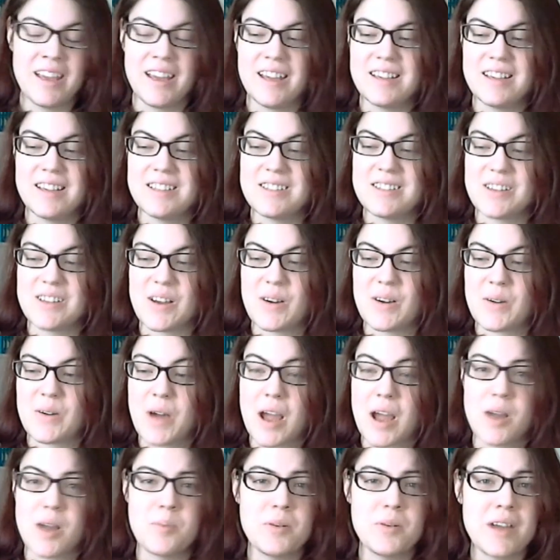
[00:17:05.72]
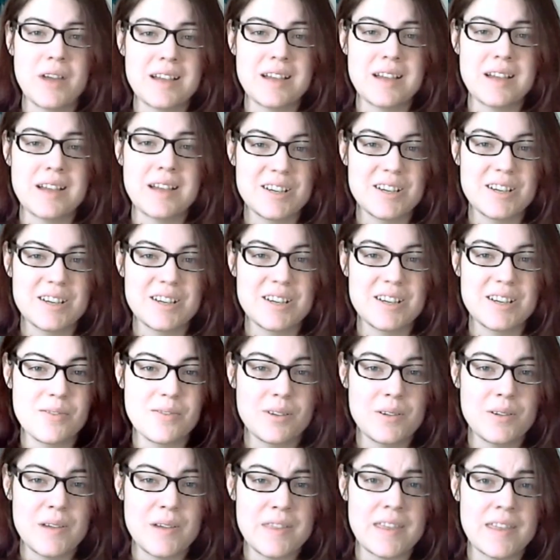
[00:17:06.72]
So I hope you guys like your stuff
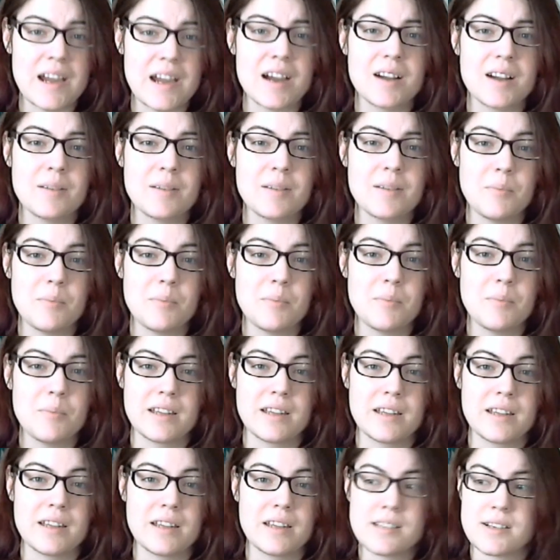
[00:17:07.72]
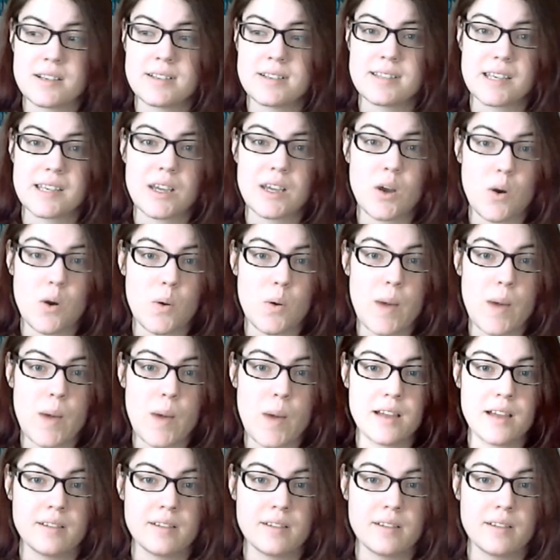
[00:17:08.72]
when you get there, but seriously, go away.